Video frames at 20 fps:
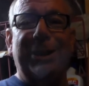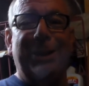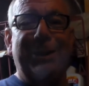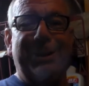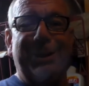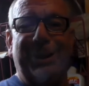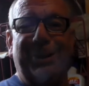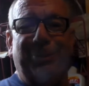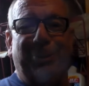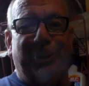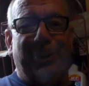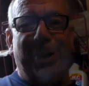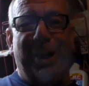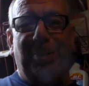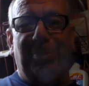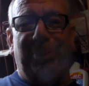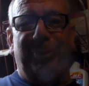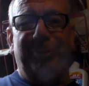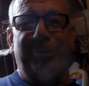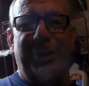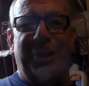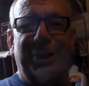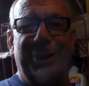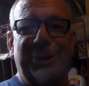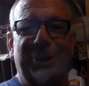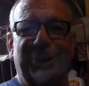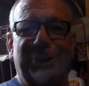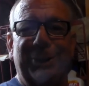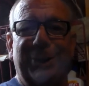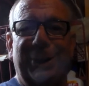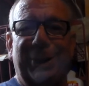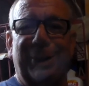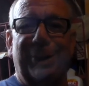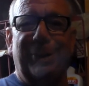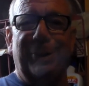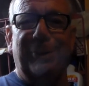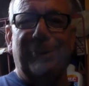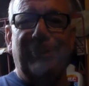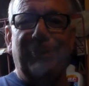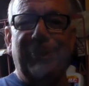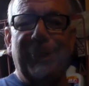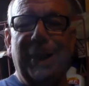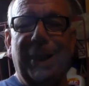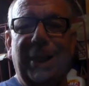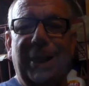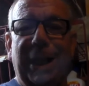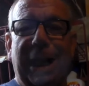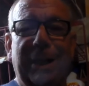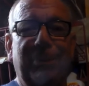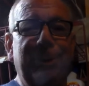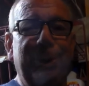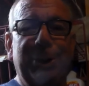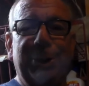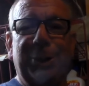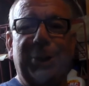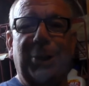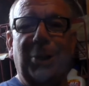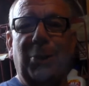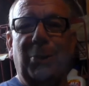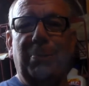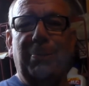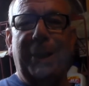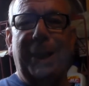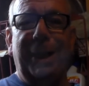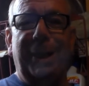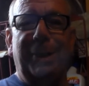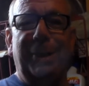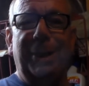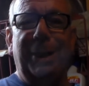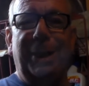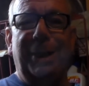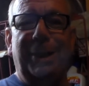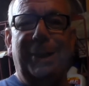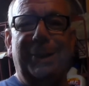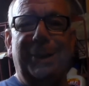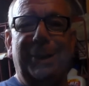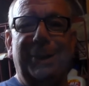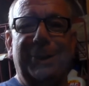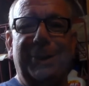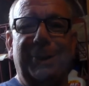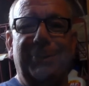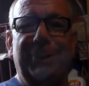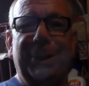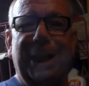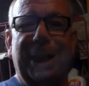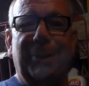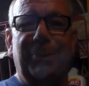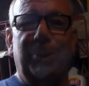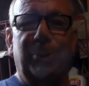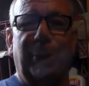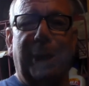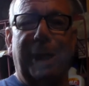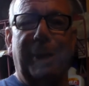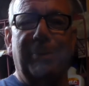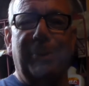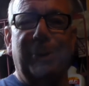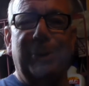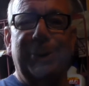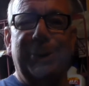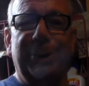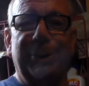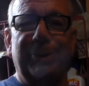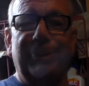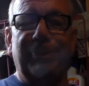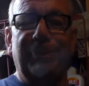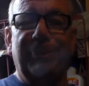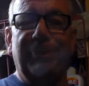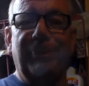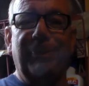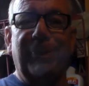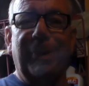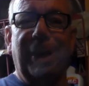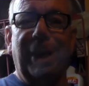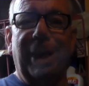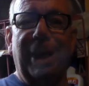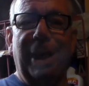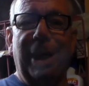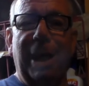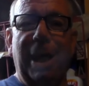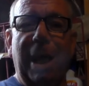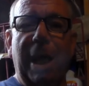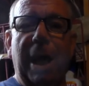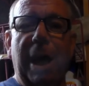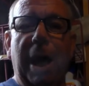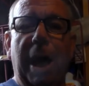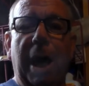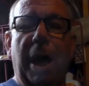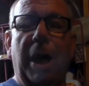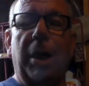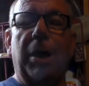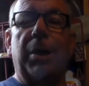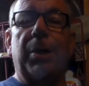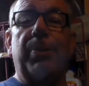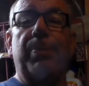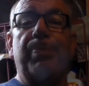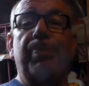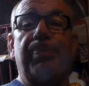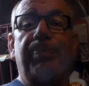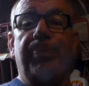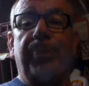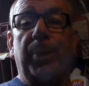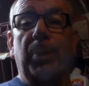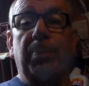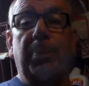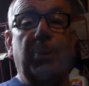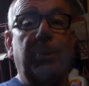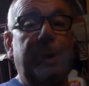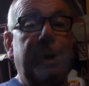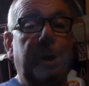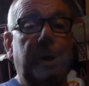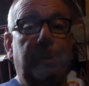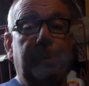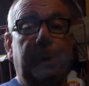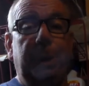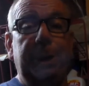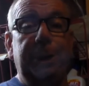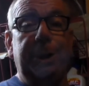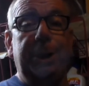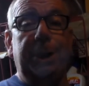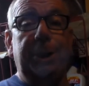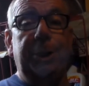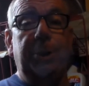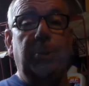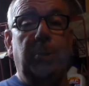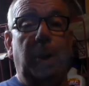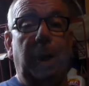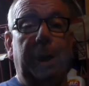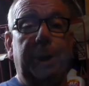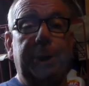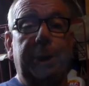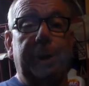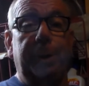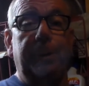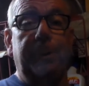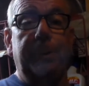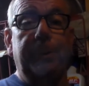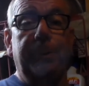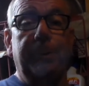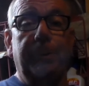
I said we're not professionals here. I'm just an old man that sometimes rambles. But we do appreciate you watching.